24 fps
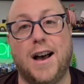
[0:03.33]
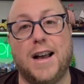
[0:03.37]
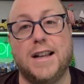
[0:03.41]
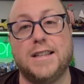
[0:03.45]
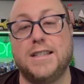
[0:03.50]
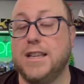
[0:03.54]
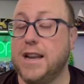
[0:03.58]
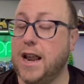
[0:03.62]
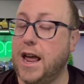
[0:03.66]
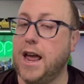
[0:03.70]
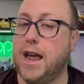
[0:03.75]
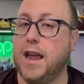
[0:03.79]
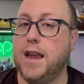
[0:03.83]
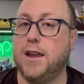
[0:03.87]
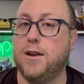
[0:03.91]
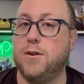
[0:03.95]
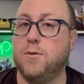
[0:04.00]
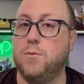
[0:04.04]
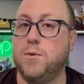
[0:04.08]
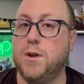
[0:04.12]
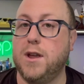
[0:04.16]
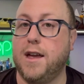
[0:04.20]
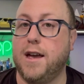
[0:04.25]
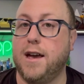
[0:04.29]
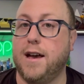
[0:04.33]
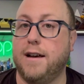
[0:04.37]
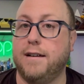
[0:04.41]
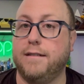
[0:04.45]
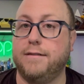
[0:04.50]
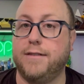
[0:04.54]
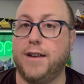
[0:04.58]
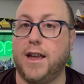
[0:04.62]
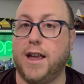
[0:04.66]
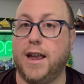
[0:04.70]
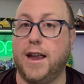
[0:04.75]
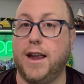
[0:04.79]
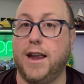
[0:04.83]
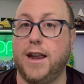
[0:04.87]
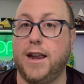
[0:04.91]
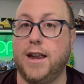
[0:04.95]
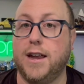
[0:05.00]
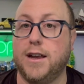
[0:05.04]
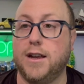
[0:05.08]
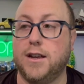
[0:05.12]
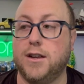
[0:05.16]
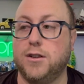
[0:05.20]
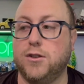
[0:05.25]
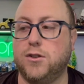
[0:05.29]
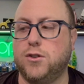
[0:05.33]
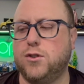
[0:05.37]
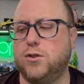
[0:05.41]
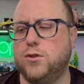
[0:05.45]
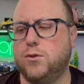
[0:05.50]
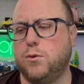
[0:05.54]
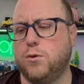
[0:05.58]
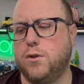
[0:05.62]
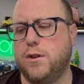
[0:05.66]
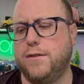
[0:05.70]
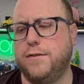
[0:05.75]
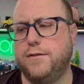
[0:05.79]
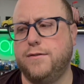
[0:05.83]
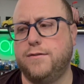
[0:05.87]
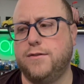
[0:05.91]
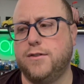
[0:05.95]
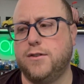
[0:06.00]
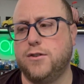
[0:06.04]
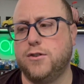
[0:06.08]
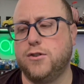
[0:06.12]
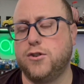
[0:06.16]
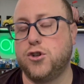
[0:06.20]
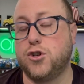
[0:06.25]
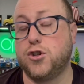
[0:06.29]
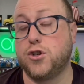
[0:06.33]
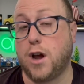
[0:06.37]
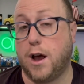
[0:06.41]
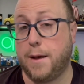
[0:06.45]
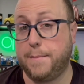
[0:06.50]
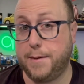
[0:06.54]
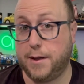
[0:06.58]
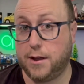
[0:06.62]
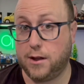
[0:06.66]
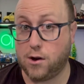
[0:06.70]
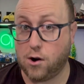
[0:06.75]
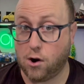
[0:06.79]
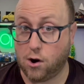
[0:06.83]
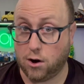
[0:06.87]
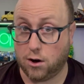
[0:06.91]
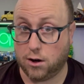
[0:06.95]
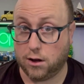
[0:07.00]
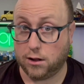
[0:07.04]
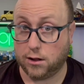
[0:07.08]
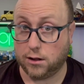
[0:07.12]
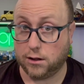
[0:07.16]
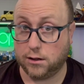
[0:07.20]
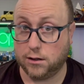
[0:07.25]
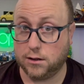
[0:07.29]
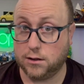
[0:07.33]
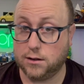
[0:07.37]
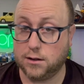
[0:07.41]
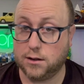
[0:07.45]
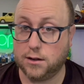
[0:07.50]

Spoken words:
Today we have a sort of shopping haul